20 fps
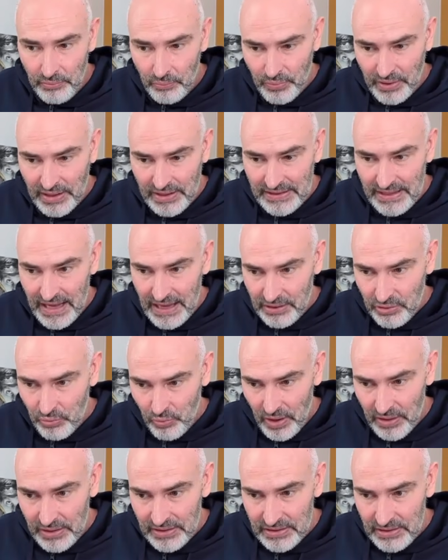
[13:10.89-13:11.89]
We attack
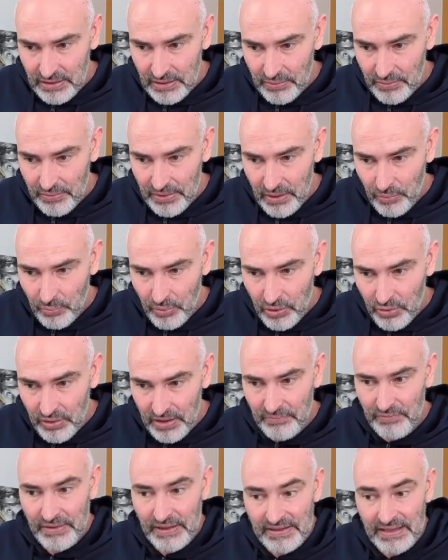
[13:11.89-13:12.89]
twice, and we could
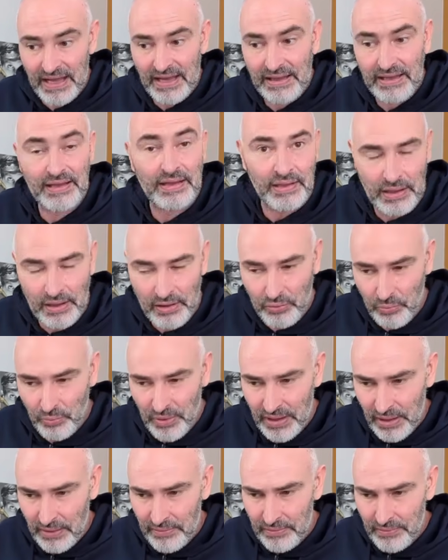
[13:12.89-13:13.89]
even attack in another
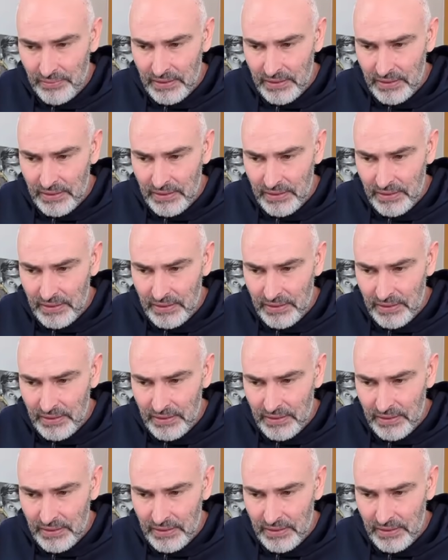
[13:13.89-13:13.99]
way.